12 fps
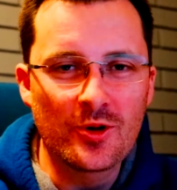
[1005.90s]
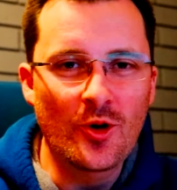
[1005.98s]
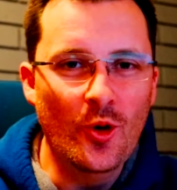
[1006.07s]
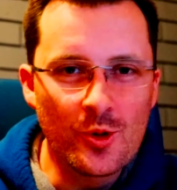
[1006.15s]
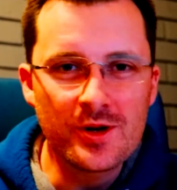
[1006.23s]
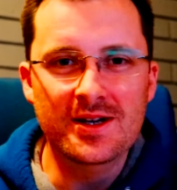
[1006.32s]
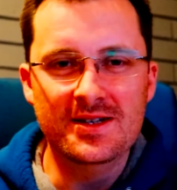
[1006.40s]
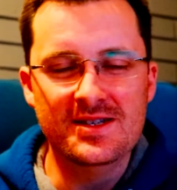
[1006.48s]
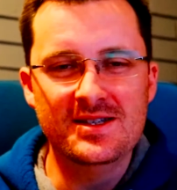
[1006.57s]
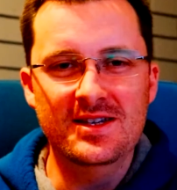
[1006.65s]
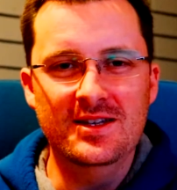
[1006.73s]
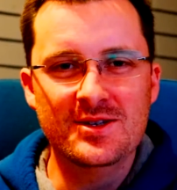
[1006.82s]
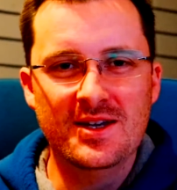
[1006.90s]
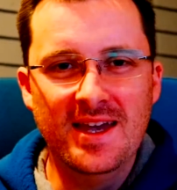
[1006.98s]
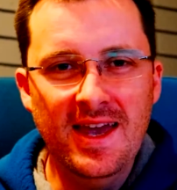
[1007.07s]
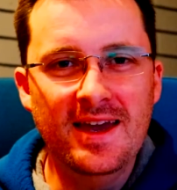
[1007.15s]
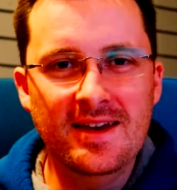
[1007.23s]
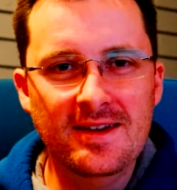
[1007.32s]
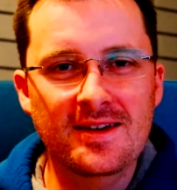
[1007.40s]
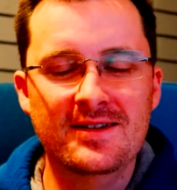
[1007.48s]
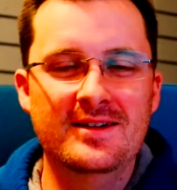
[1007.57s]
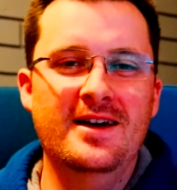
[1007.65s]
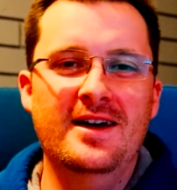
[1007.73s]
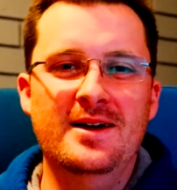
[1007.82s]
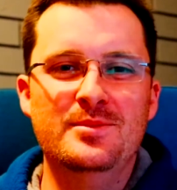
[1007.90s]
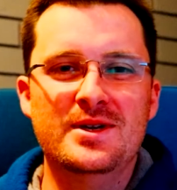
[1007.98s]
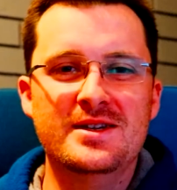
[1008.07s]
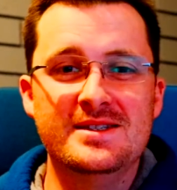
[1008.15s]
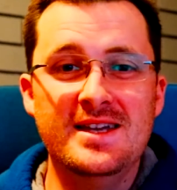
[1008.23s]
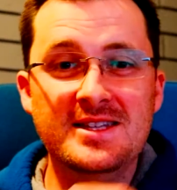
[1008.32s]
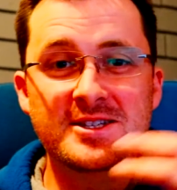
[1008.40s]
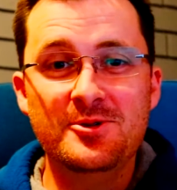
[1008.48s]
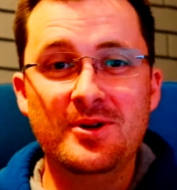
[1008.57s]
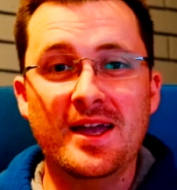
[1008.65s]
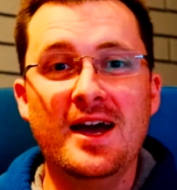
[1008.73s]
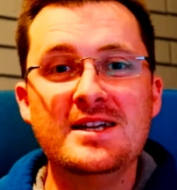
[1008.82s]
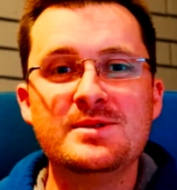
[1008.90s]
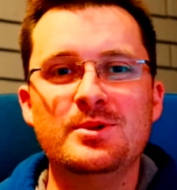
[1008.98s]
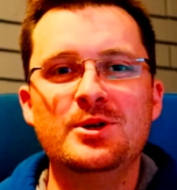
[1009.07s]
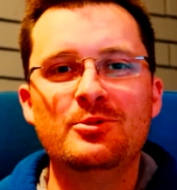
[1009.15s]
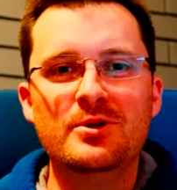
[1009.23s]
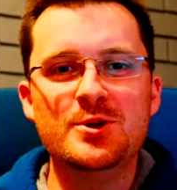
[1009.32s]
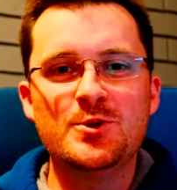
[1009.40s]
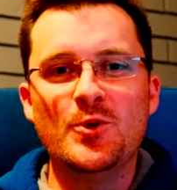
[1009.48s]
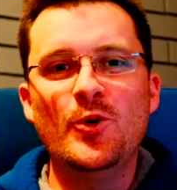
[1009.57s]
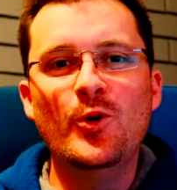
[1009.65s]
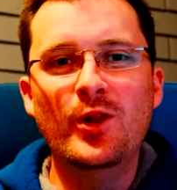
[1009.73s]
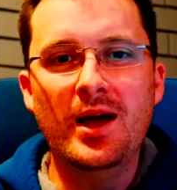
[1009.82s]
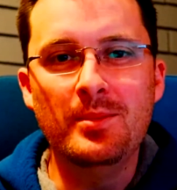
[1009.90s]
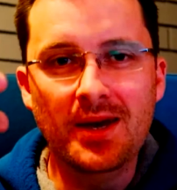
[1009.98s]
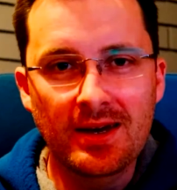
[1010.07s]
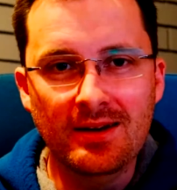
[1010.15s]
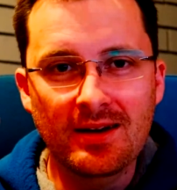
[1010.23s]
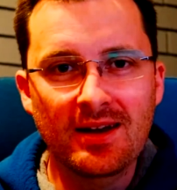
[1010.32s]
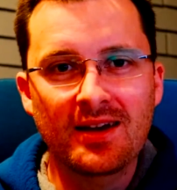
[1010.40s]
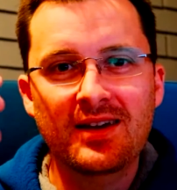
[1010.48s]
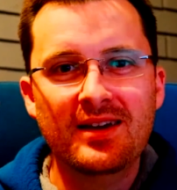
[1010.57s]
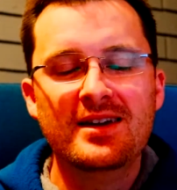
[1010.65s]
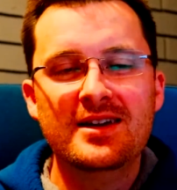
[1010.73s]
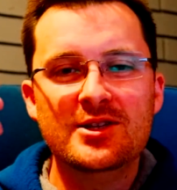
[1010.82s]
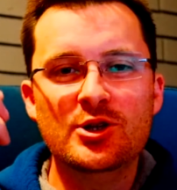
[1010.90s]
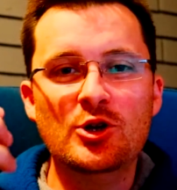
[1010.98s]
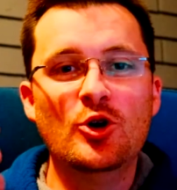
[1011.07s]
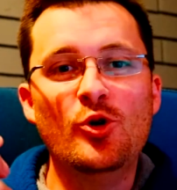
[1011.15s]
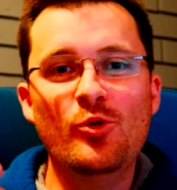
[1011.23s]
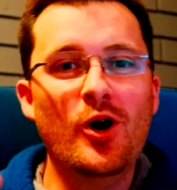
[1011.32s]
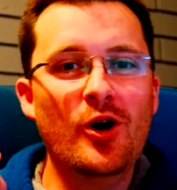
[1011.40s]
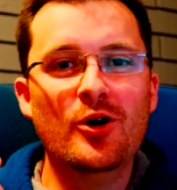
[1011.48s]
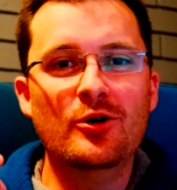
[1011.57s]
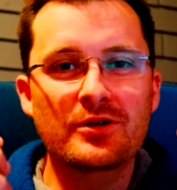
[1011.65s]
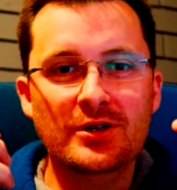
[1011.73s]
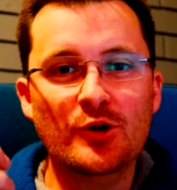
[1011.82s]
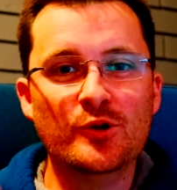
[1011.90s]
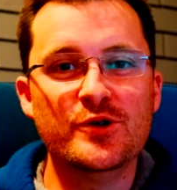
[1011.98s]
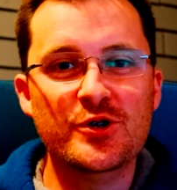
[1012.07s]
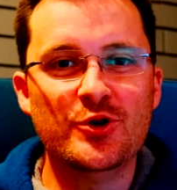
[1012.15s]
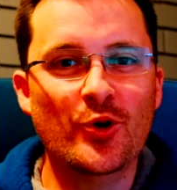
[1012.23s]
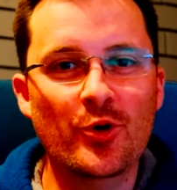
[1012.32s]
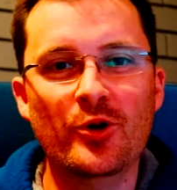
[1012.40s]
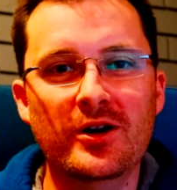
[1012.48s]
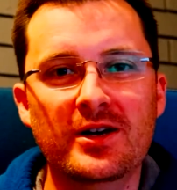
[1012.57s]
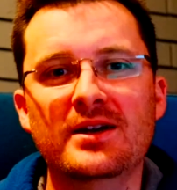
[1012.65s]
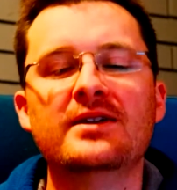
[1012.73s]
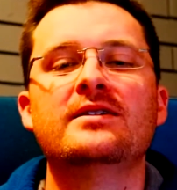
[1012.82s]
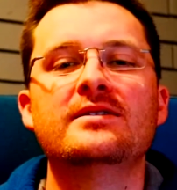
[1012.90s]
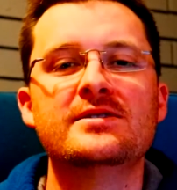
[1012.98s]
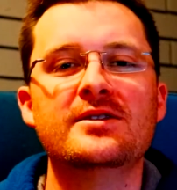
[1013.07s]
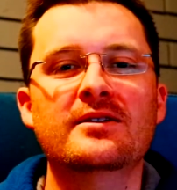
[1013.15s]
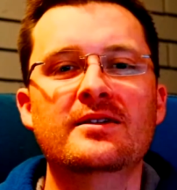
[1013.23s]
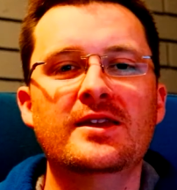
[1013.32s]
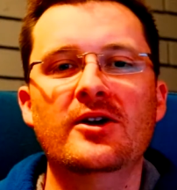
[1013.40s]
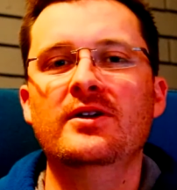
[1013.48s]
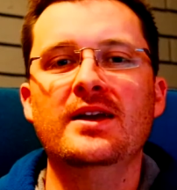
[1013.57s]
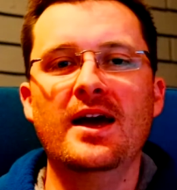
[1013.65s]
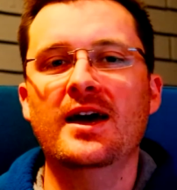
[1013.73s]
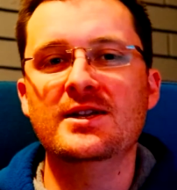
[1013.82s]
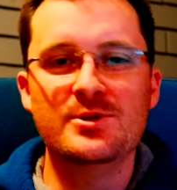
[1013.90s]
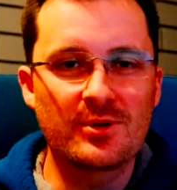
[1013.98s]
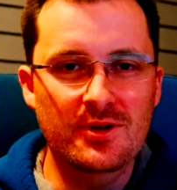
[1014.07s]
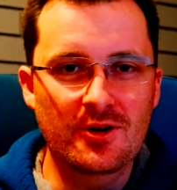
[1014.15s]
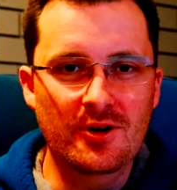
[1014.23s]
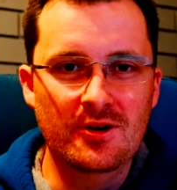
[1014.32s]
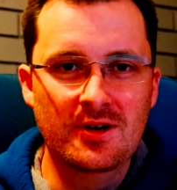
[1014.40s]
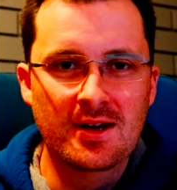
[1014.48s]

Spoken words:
audience is key because that's your engagement. You want to draw them in to your world and your story so that they're engaged with you.